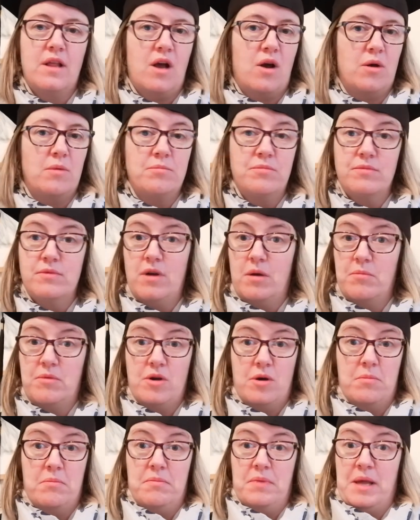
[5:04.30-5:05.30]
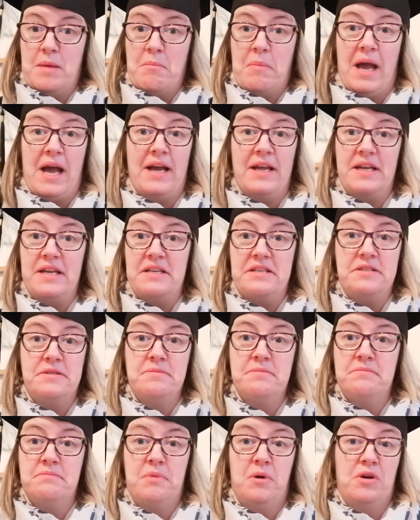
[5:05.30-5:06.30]
I'm I'm not being paid
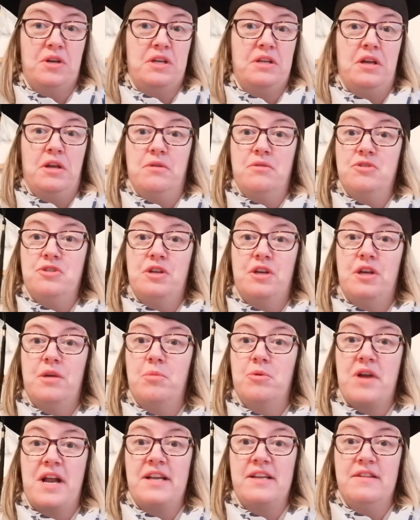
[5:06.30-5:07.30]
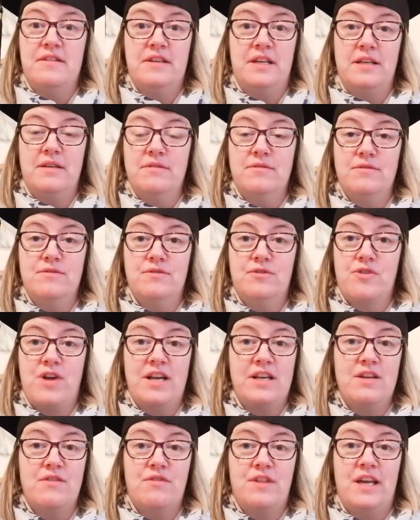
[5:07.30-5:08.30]
by YouTube or anything for
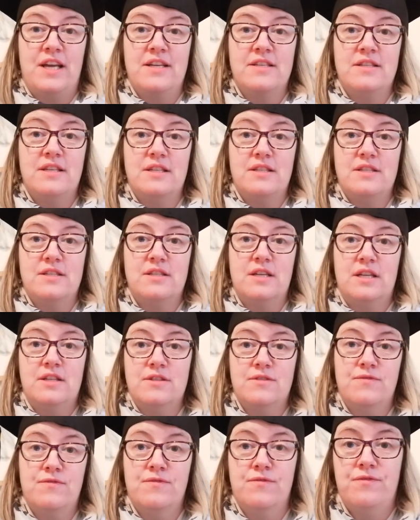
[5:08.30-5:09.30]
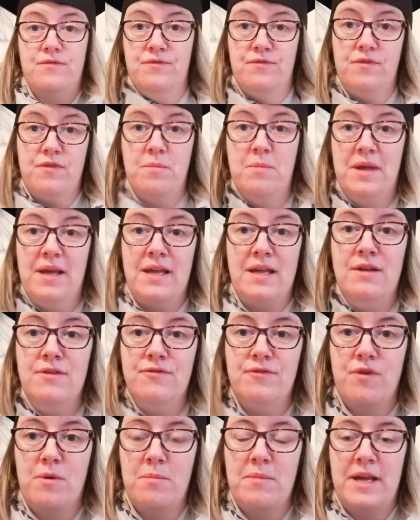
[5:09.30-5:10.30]
any of this. It's it's for me
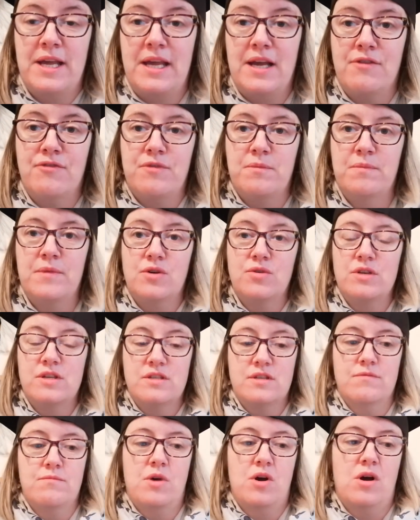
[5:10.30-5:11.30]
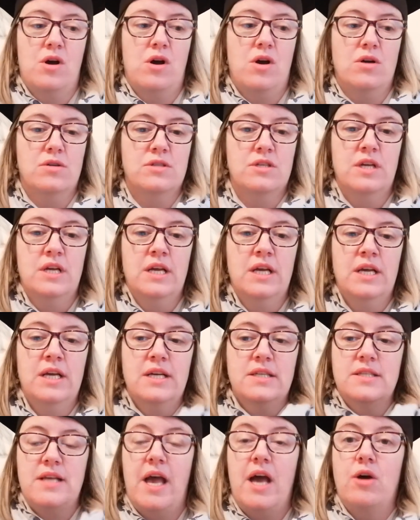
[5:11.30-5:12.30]
from here, from the goodness of my heart,
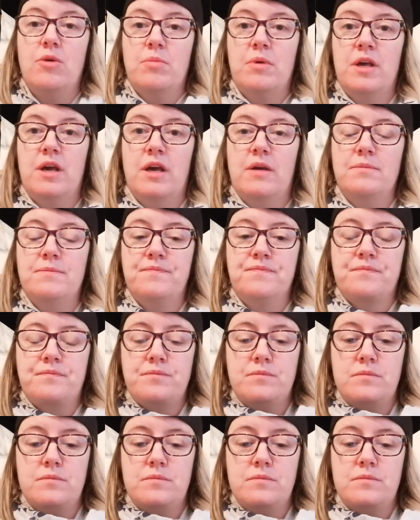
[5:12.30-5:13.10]
to help you.